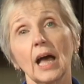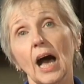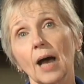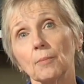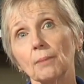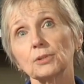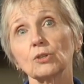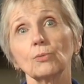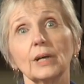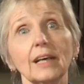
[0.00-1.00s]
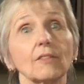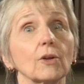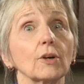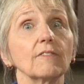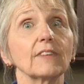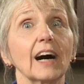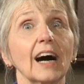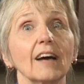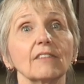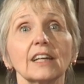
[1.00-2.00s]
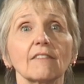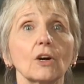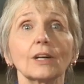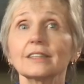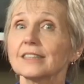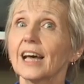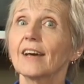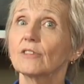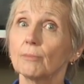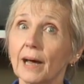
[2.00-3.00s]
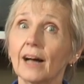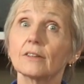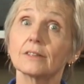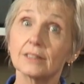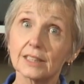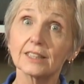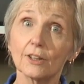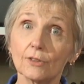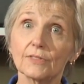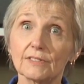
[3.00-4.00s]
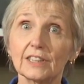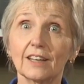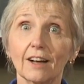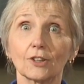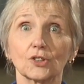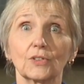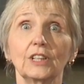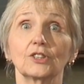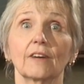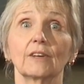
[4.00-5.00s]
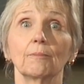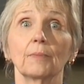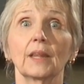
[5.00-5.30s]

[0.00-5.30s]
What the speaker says: I'm up to week 35 and I've already saved about $650 for each of them.